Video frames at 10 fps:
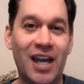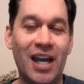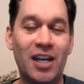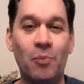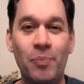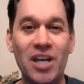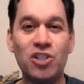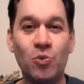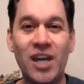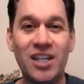and the
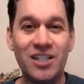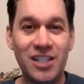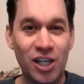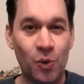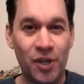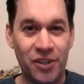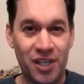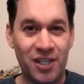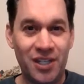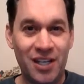best way to deal with
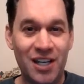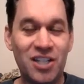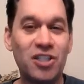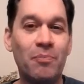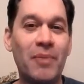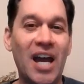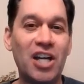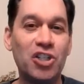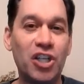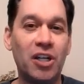it is to
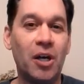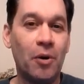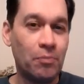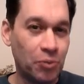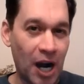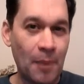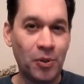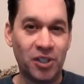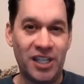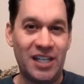manage it
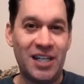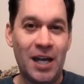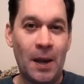properly.